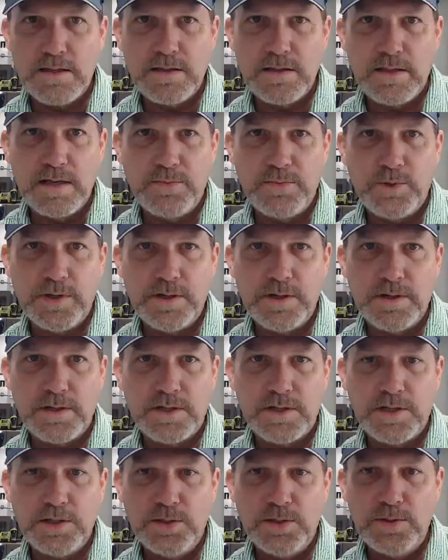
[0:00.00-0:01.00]
And we are
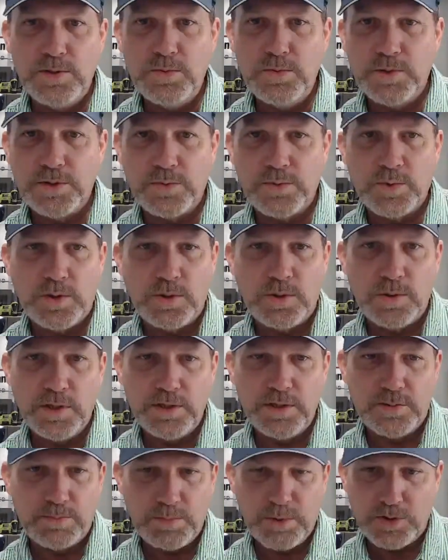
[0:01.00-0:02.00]
cool. We're
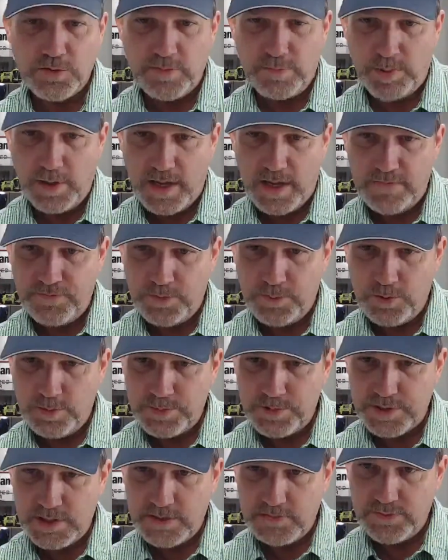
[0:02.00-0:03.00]
rolling on both
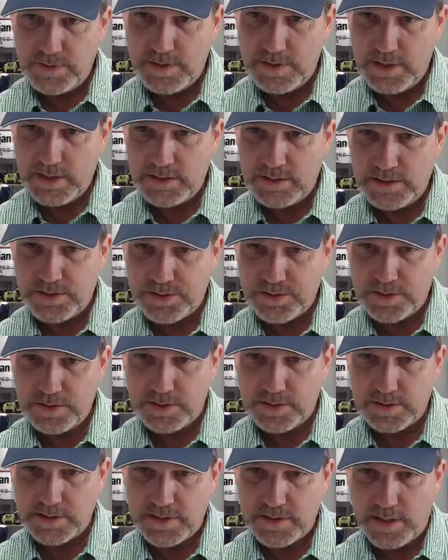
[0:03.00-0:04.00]
platforms. Everything looks
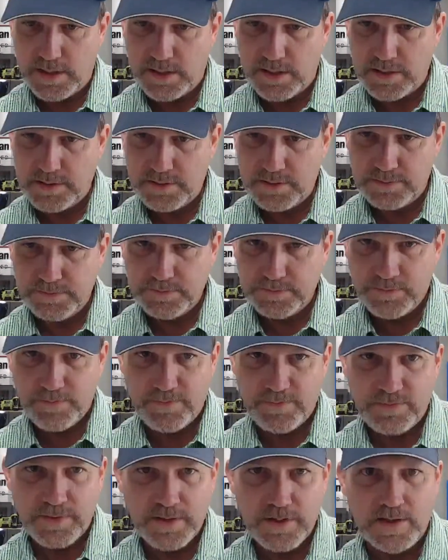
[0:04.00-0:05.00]
good, guys.
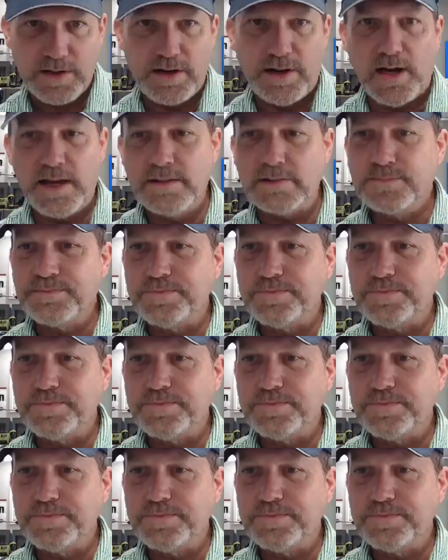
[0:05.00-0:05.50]
All right.